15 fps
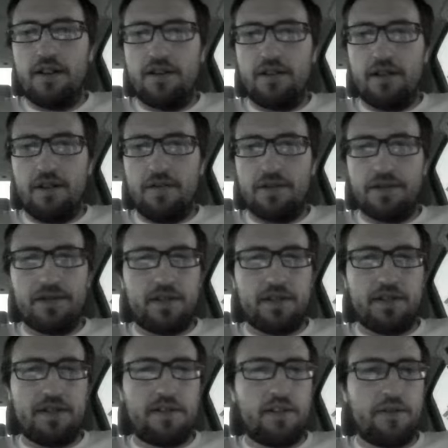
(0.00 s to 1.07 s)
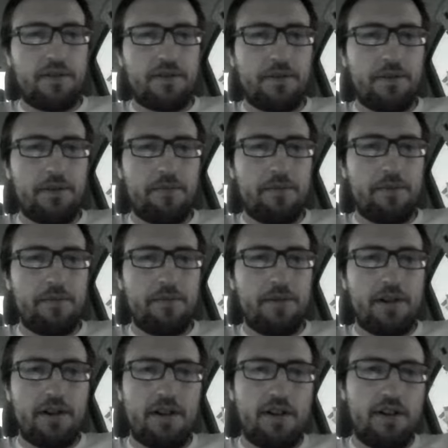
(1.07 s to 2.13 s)
Like I said, JavaScript can be a bit
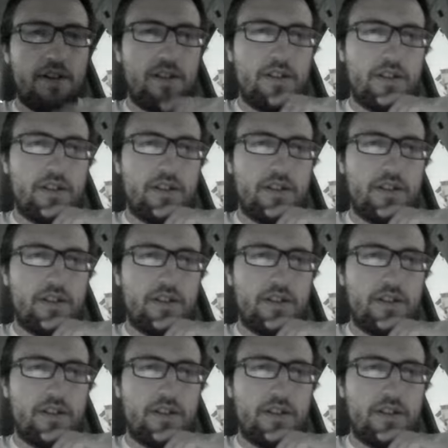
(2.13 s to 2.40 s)
odd.